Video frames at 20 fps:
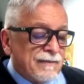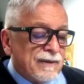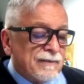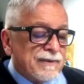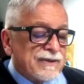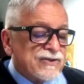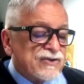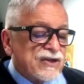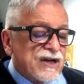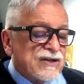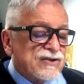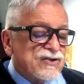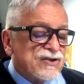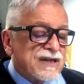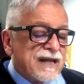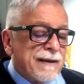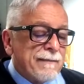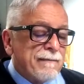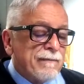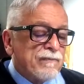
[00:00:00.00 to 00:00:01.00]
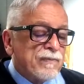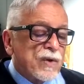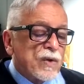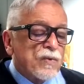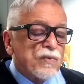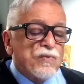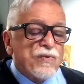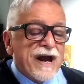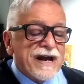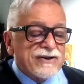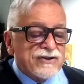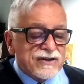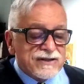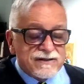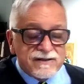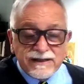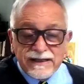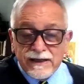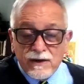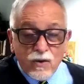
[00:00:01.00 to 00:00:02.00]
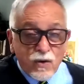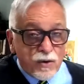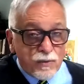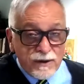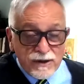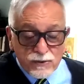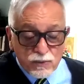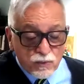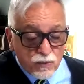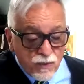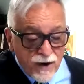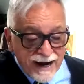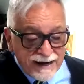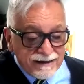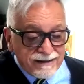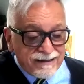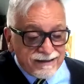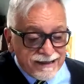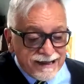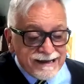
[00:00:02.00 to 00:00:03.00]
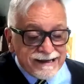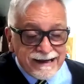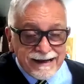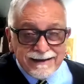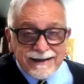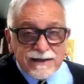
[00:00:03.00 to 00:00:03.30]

but must judge them righteously or with right thinking.